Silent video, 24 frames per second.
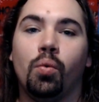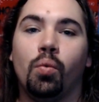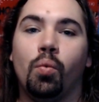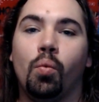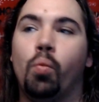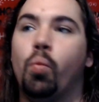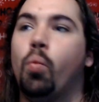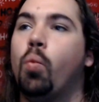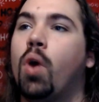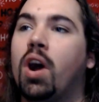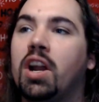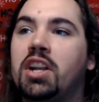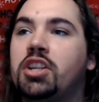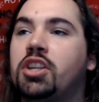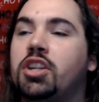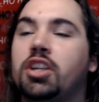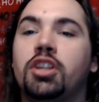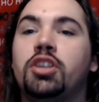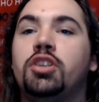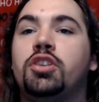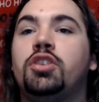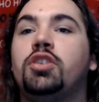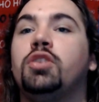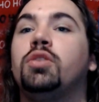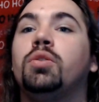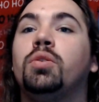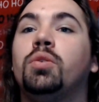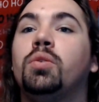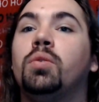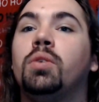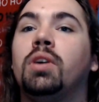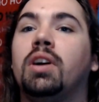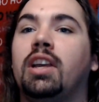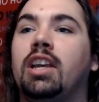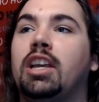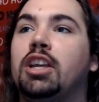wanted
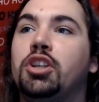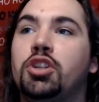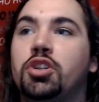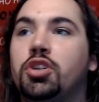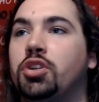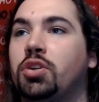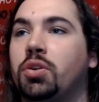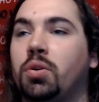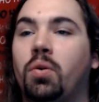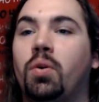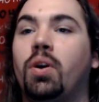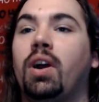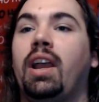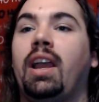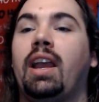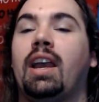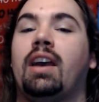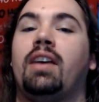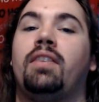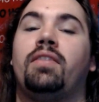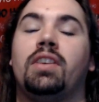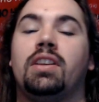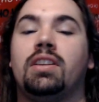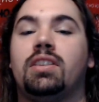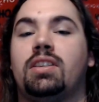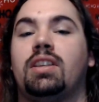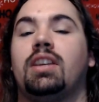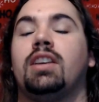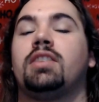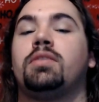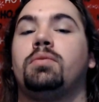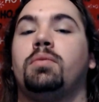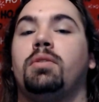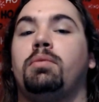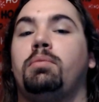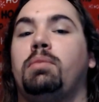to enjoy having
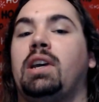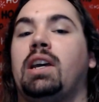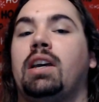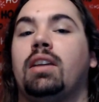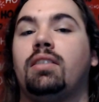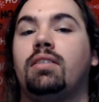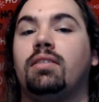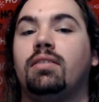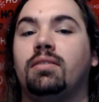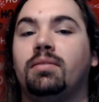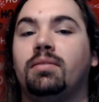sex with men?